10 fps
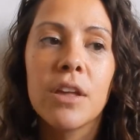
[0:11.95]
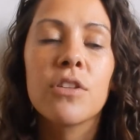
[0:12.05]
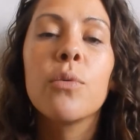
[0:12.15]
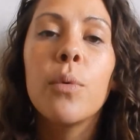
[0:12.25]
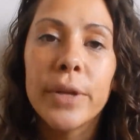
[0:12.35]

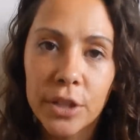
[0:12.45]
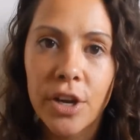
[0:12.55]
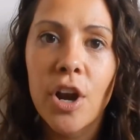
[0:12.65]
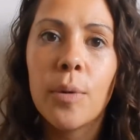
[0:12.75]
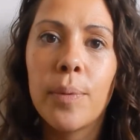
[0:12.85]
So when we
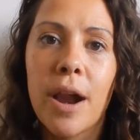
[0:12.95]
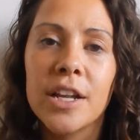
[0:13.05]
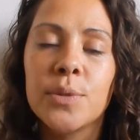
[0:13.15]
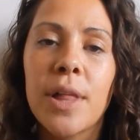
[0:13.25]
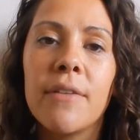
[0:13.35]
look at our
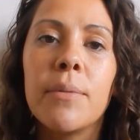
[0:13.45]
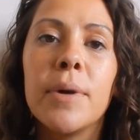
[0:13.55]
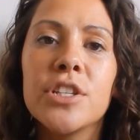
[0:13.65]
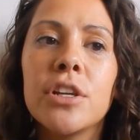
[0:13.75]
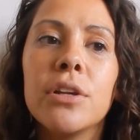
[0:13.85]
products, we'll have a
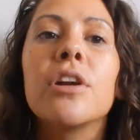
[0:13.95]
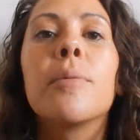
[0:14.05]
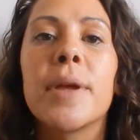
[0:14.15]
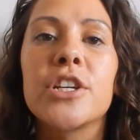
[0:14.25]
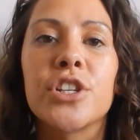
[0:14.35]
much clearer
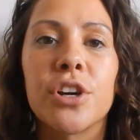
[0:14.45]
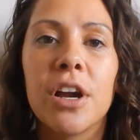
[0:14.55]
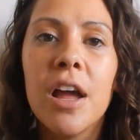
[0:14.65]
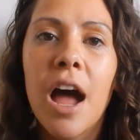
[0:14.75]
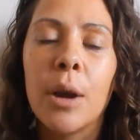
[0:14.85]

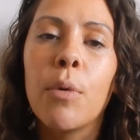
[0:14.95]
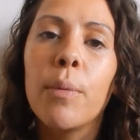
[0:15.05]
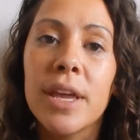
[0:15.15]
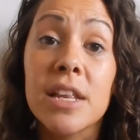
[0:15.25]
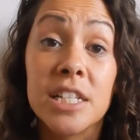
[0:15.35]
picture on
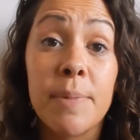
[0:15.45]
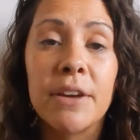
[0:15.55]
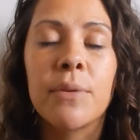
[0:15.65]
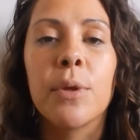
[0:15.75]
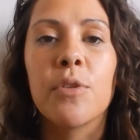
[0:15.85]
what we can
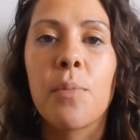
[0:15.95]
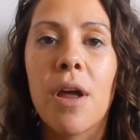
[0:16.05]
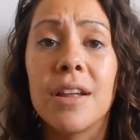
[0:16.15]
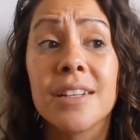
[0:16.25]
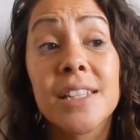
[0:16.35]
expect from those
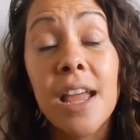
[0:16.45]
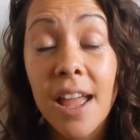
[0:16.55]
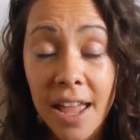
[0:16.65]
products,